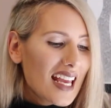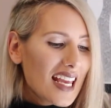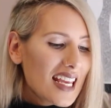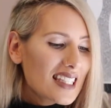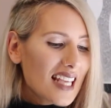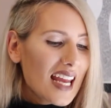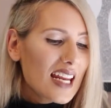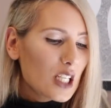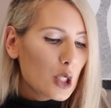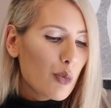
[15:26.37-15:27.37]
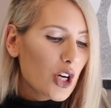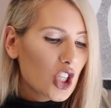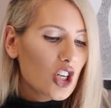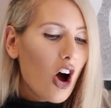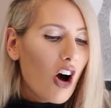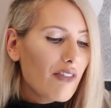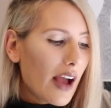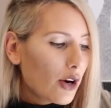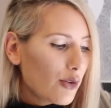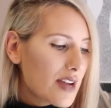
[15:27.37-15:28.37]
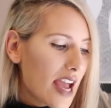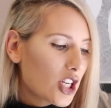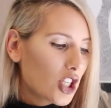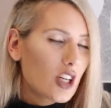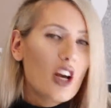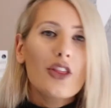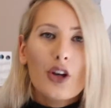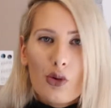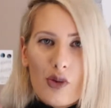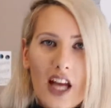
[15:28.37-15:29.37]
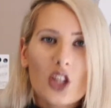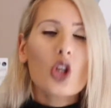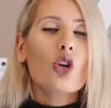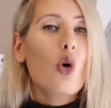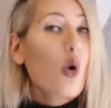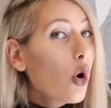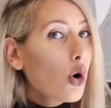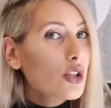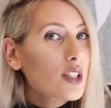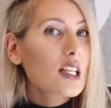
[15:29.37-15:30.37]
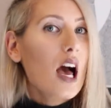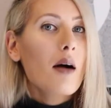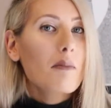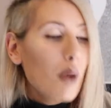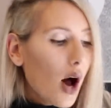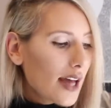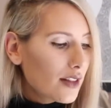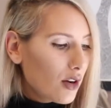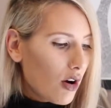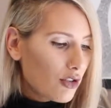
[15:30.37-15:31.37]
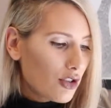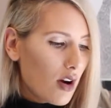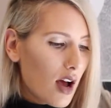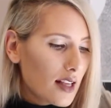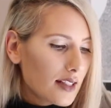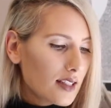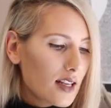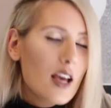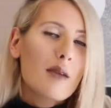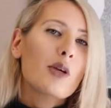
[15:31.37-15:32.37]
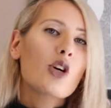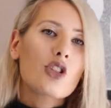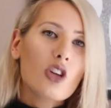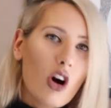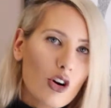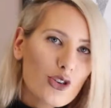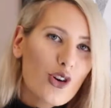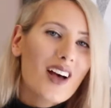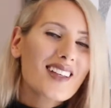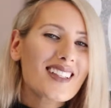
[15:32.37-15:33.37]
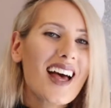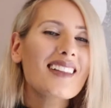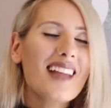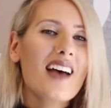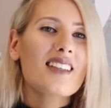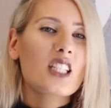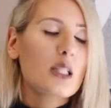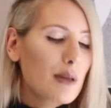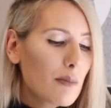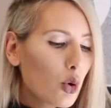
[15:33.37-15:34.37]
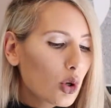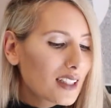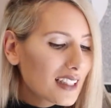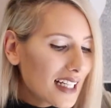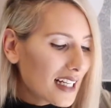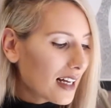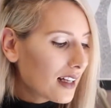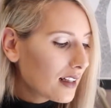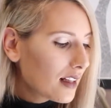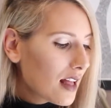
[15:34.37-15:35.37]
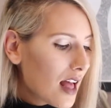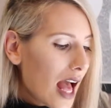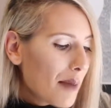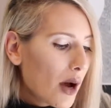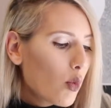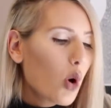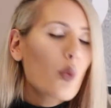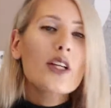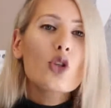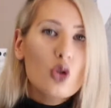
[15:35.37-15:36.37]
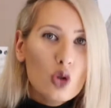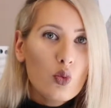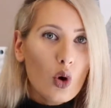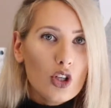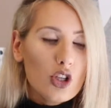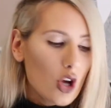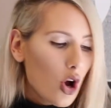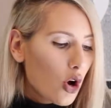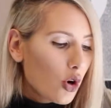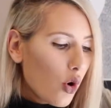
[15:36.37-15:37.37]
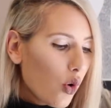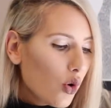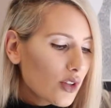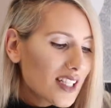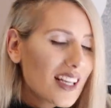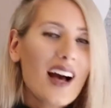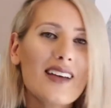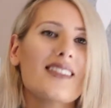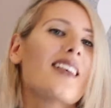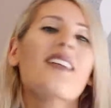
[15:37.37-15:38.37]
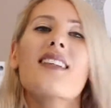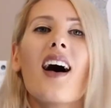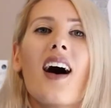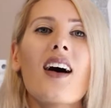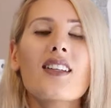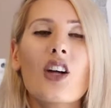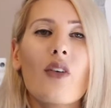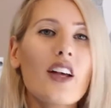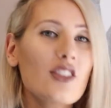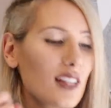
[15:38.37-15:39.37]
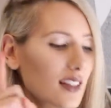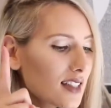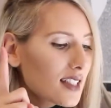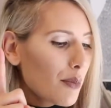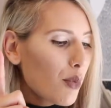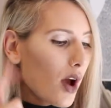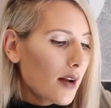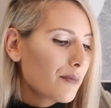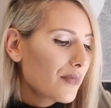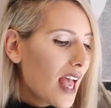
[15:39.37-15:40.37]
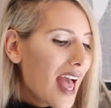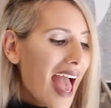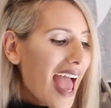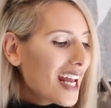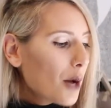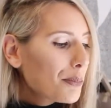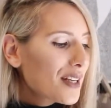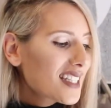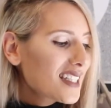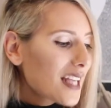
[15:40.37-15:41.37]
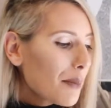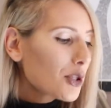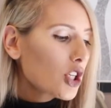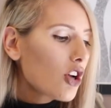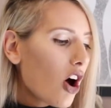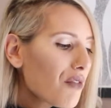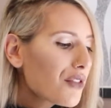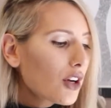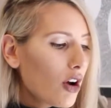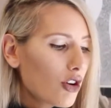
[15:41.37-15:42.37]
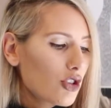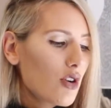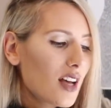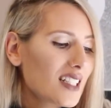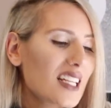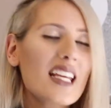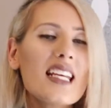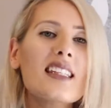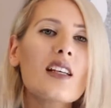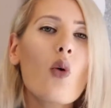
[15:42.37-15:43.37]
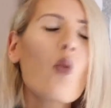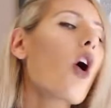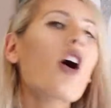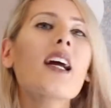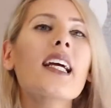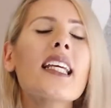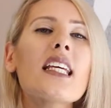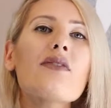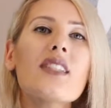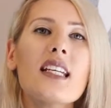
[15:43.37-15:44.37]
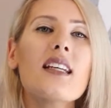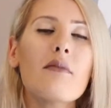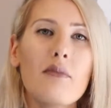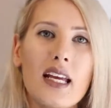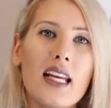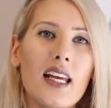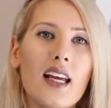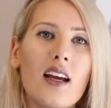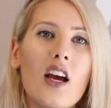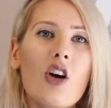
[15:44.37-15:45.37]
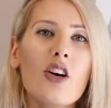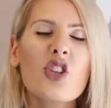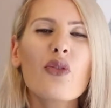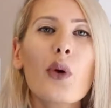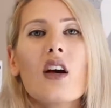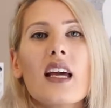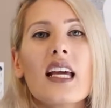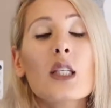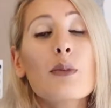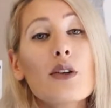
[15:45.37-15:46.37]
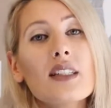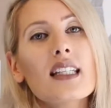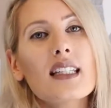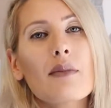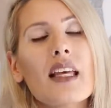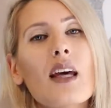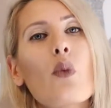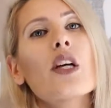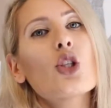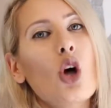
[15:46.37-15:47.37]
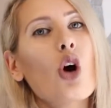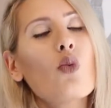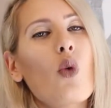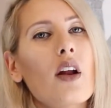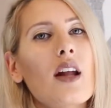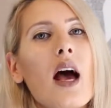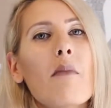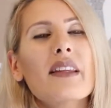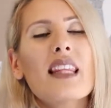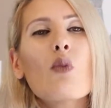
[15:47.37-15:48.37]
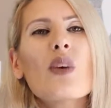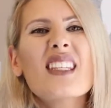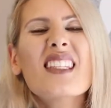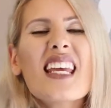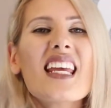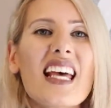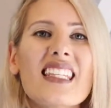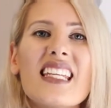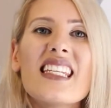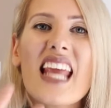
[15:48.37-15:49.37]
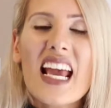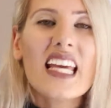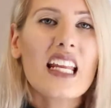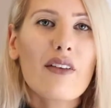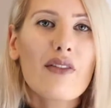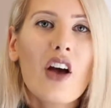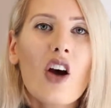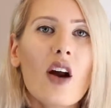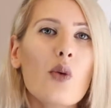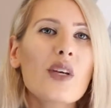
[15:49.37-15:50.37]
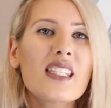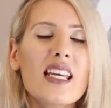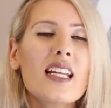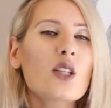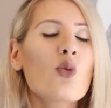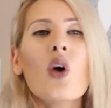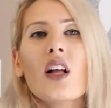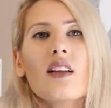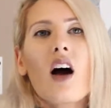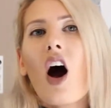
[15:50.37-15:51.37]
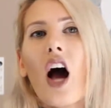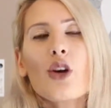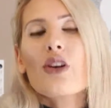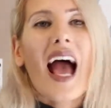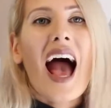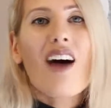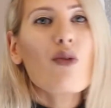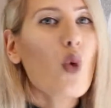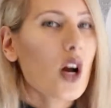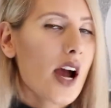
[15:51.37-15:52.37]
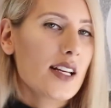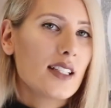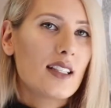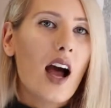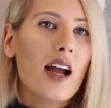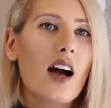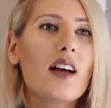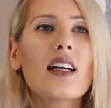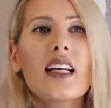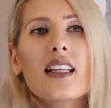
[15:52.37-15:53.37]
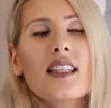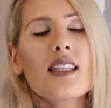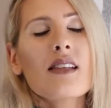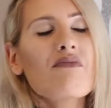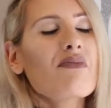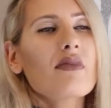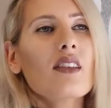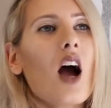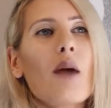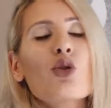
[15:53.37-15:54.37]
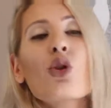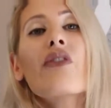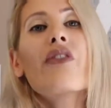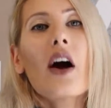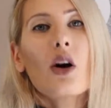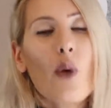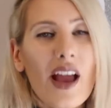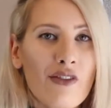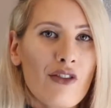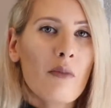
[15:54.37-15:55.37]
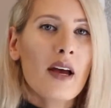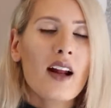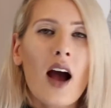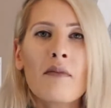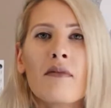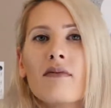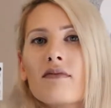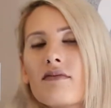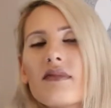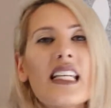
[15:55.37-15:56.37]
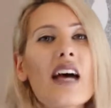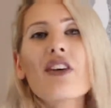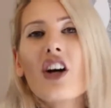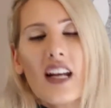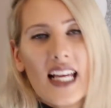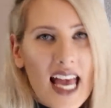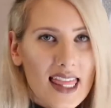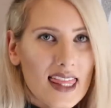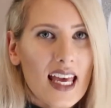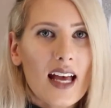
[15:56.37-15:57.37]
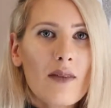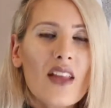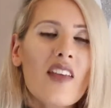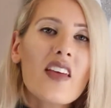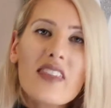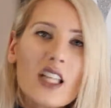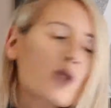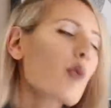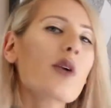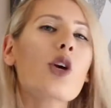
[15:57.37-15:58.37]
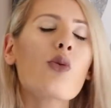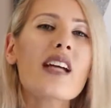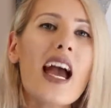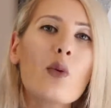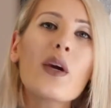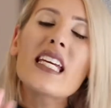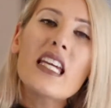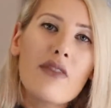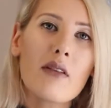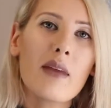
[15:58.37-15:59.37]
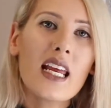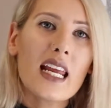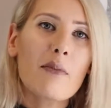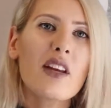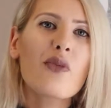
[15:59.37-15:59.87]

is an expression of our creation. The creation caused by the contrast, because contrast allows us to be more clear about what we do want, causing us to ask. All right, so that's step one. And our perception of the contrast is what gives it meaning. All right, so if we're experiencing something that we don't want, but then we see it as a negative, right? We see it as, well, I don't have what I desire. I'm too far away from it. I'm never going to get there. Then that's what we create. We give it meaning. But